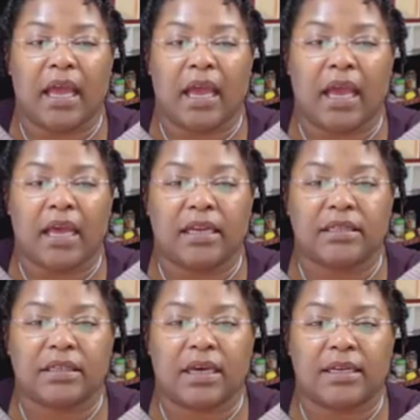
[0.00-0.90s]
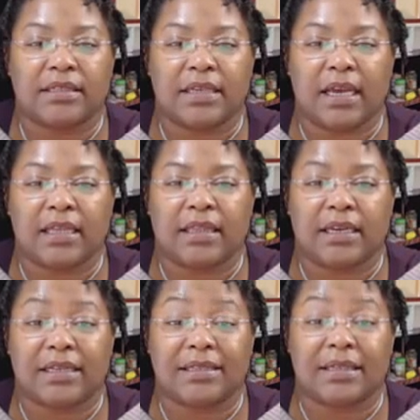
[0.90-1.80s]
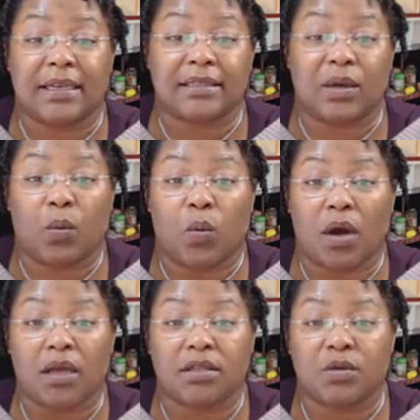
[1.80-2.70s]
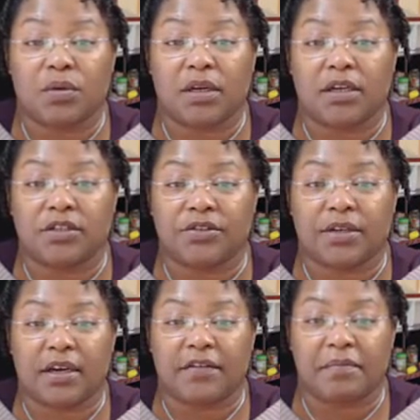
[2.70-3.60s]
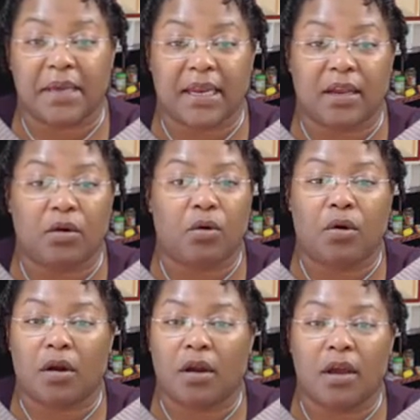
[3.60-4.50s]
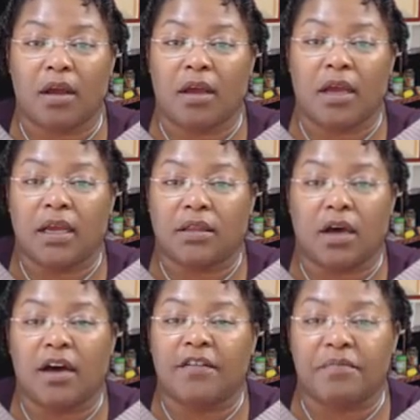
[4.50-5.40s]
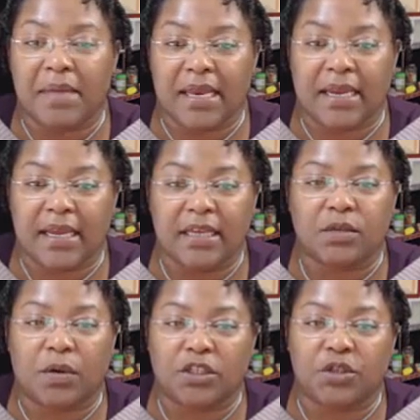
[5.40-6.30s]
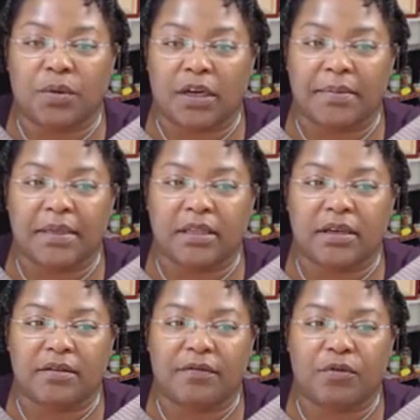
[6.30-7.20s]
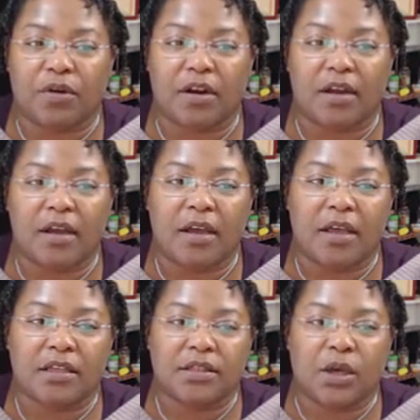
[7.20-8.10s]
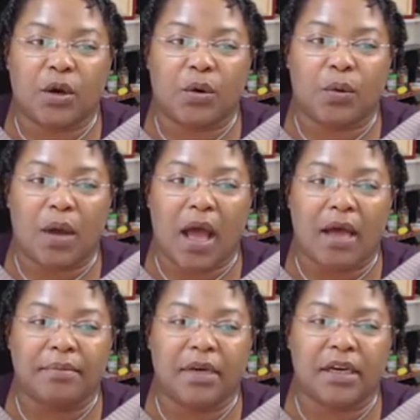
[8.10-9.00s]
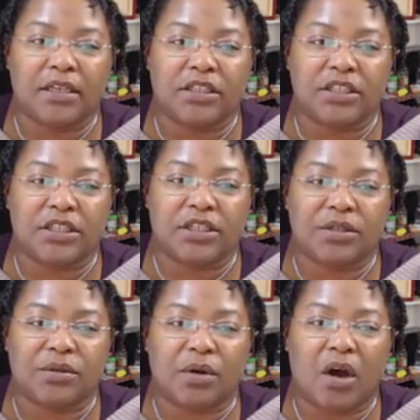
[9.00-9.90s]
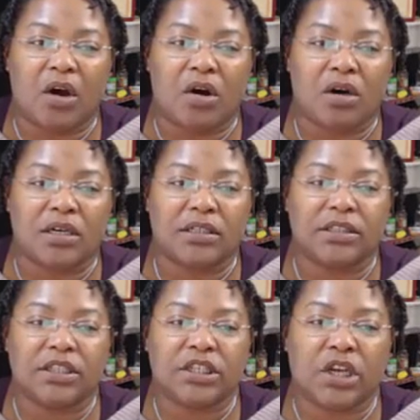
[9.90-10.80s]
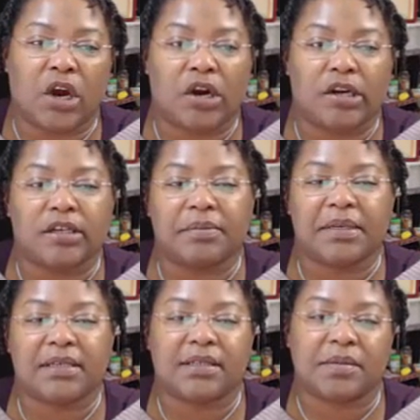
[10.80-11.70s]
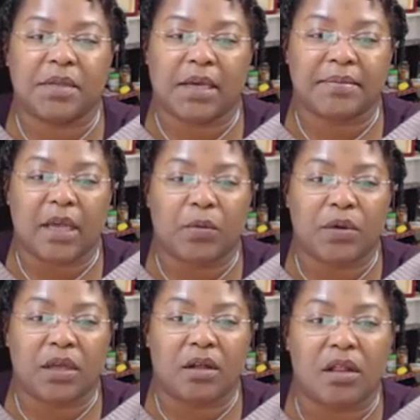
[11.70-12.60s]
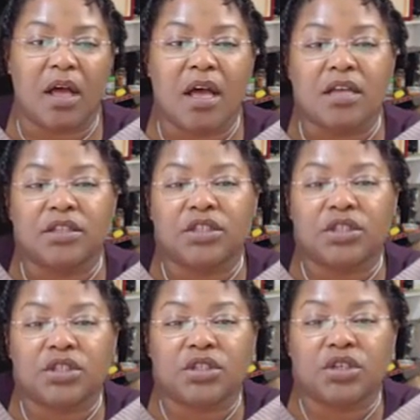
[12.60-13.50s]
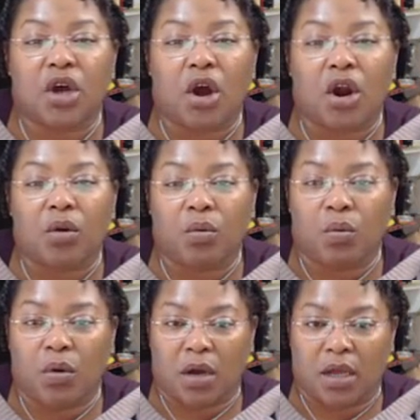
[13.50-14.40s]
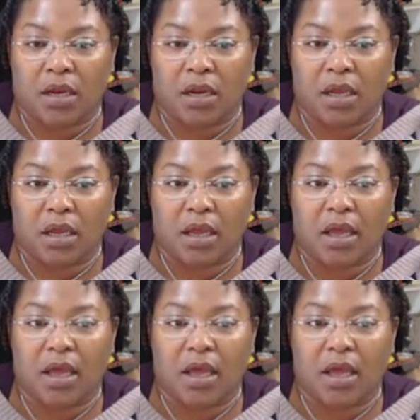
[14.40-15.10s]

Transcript: and it's going to say that it selected 1 to 100 of many or of many is what you want to be looking for. So I'm going to just do all unstarred because sometimes I will star one